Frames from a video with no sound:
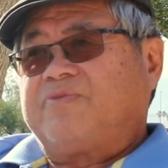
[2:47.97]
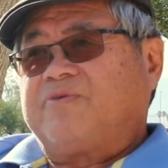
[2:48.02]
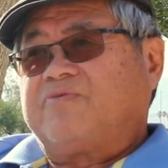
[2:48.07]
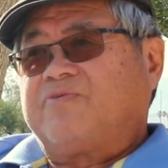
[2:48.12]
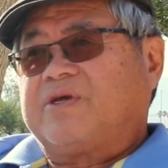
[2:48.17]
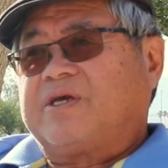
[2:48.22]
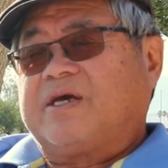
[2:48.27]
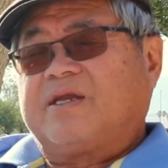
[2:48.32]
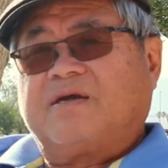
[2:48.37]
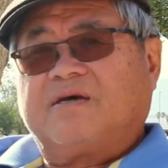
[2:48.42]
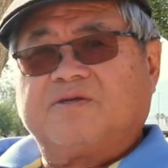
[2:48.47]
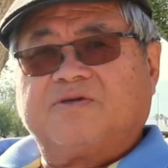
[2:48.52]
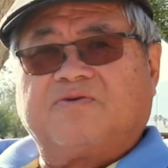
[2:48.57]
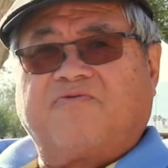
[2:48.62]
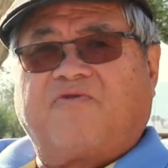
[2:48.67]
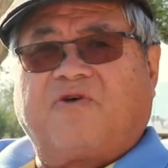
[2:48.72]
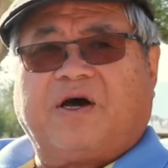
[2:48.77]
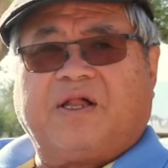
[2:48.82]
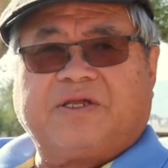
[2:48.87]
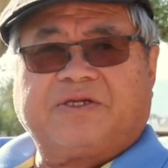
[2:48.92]
We get other
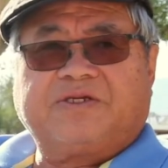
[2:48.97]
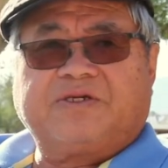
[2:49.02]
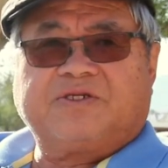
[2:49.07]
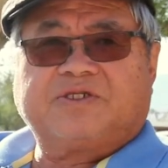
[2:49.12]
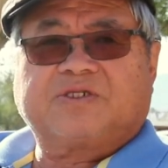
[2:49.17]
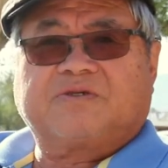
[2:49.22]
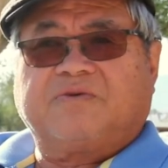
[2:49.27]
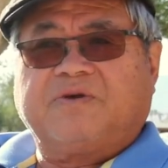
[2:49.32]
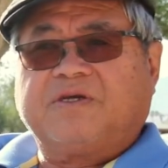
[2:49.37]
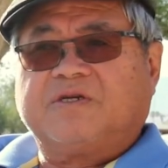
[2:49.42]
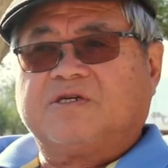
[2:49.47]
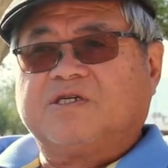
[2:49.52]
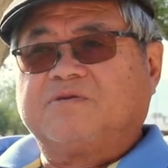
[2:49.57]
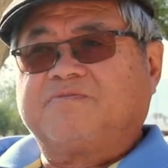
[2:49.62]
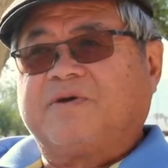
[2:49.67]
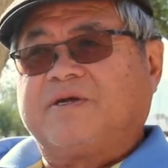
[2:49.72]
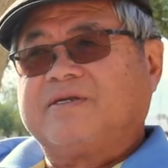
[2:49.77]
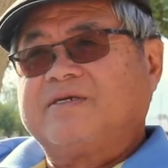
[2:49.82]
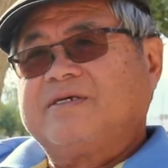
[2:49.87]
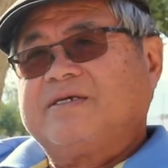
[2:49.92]
volunteer screeners,
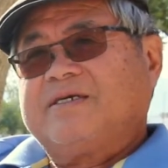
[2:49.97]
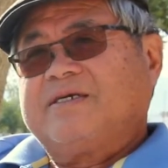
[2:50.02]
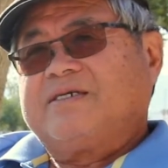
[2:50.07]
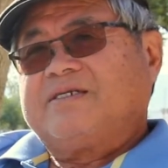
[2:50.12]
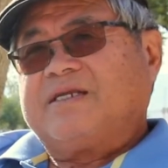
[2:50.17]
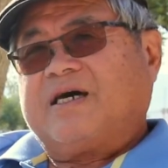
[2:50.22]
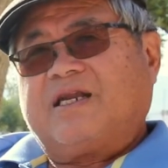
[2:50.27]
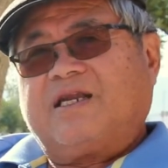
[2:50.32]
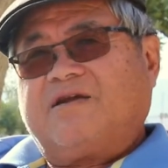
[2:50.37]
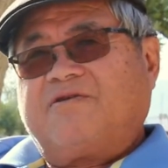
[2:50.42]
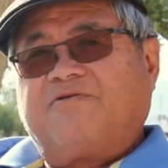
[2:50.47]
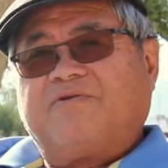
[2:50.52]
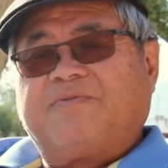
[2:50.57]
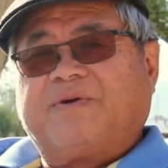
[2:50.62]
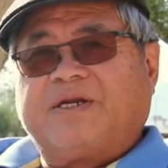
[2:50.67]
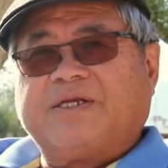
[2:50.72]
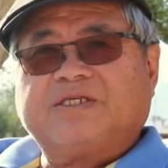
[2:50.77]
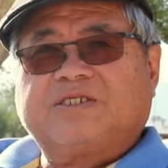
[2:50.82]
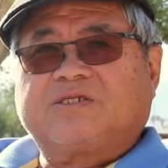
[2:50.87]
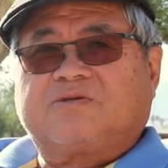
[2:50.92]
but not
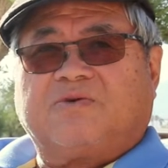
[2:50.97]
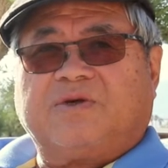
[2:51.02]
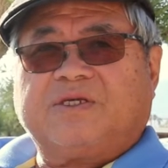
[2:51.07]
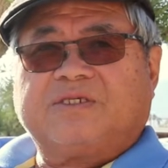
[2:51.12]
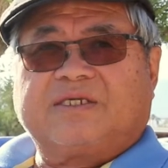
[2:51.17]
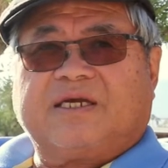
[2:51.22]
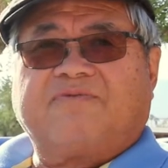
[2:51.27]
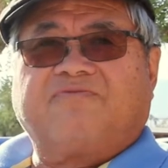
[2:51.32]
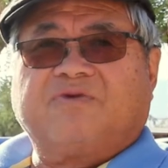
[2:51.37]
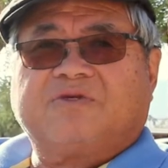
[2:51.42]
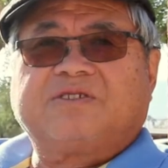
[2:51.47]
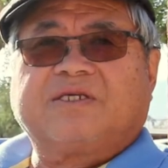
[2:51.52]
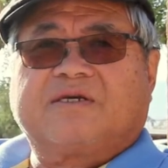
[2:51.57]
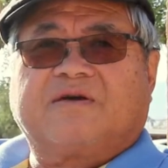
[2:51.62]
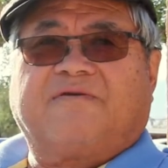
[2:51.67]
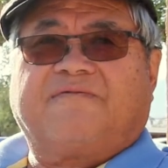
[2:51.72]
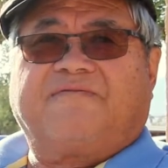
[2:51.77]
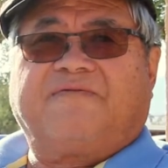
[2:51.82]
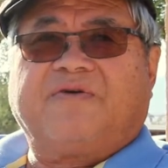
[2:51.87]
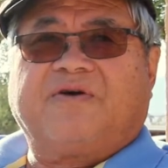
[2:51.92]
everybody screens every
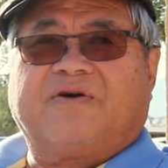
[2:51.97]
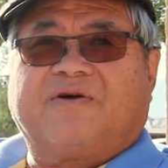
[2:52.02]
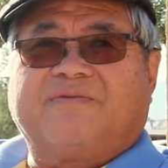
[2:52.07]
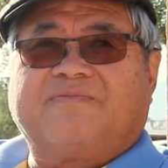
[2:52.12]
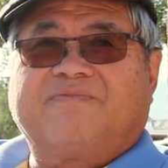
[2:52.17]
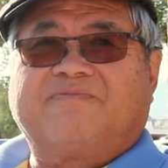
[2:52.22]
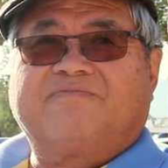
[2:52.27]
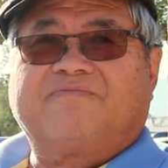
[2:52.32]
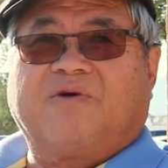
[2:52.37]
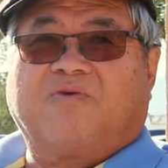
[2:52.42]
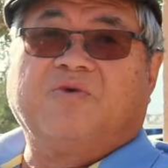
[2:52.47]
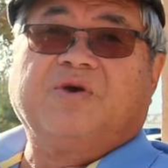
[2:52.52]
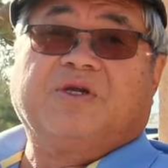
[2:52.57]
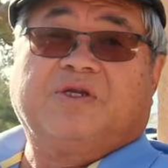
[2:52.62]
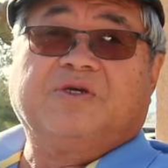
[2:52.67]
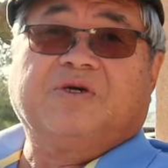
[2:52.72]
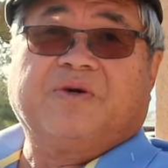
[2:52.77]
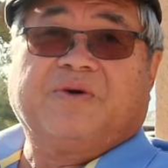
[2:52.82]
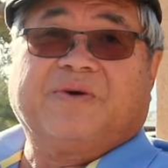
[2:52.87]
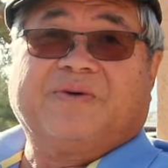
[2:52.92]
single film, but we
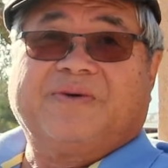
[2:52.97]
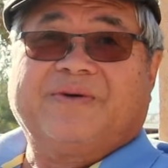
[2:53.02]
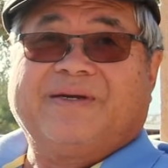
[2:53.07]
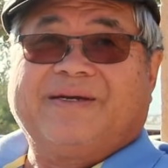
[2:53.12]
do.